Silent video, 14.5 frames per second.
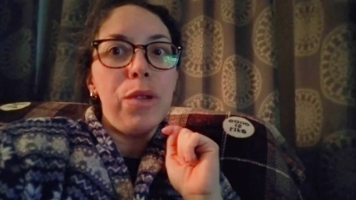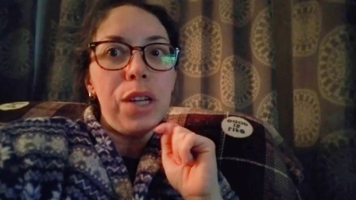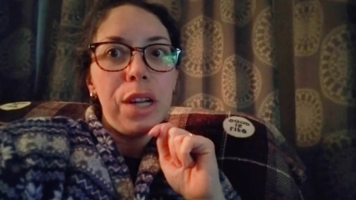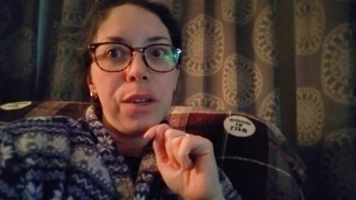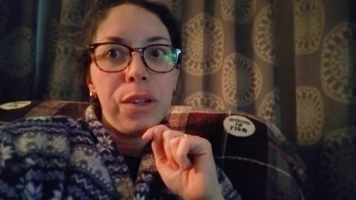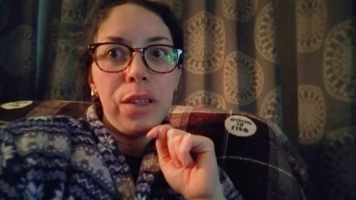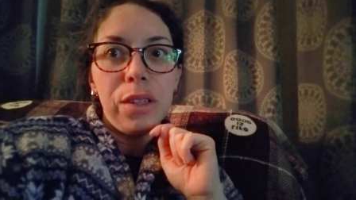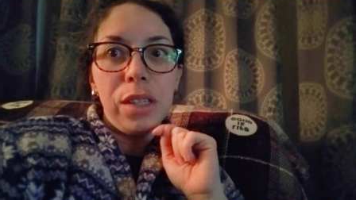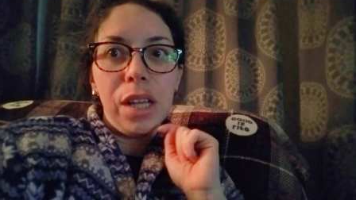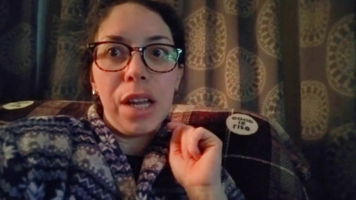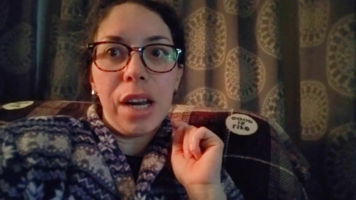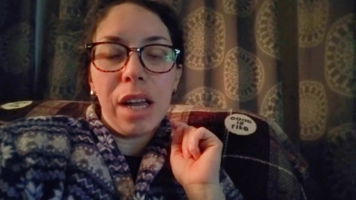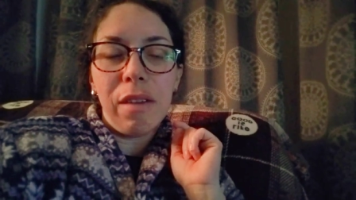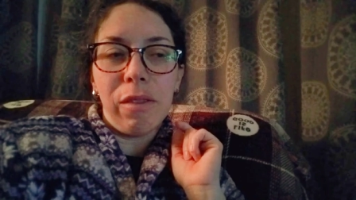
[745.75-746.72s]
channels
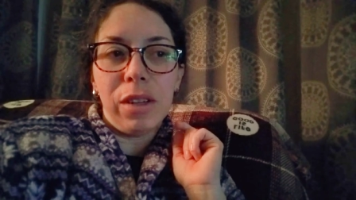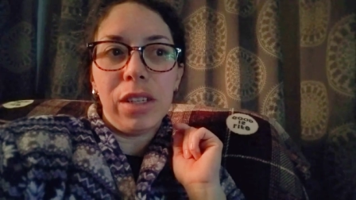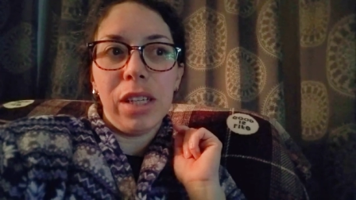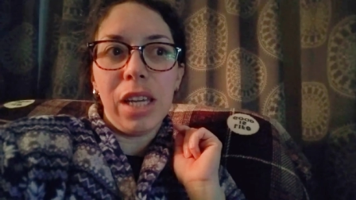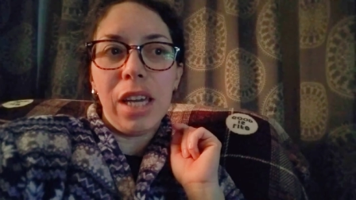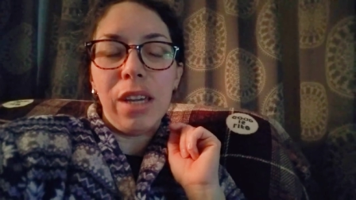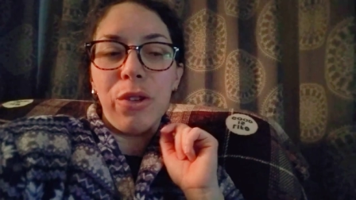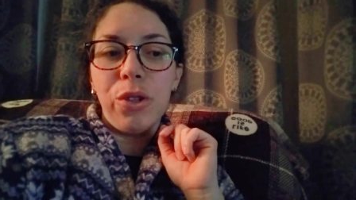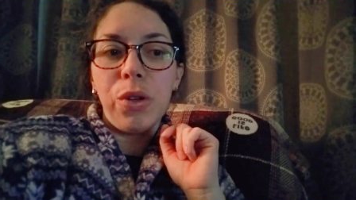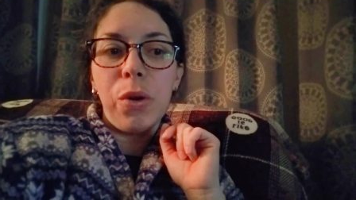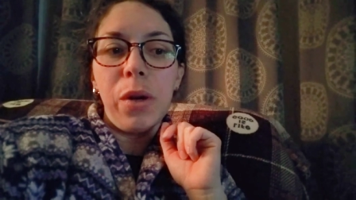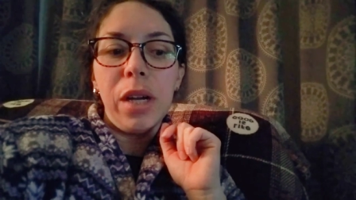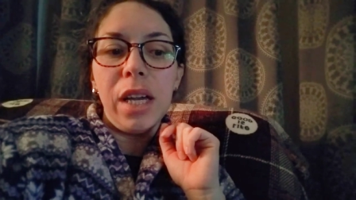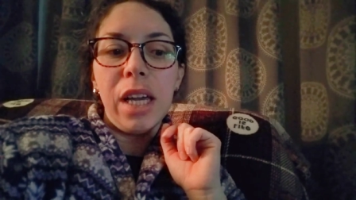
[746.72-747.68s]
that I really
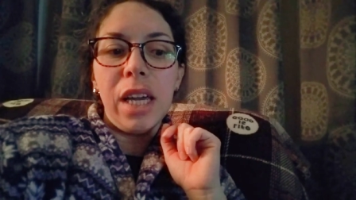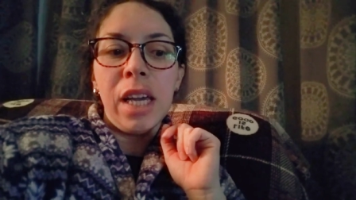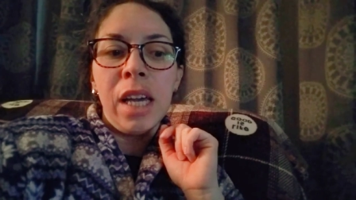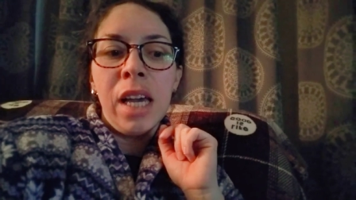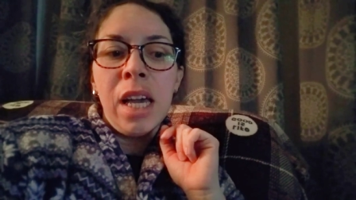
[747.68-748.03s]
enjoy.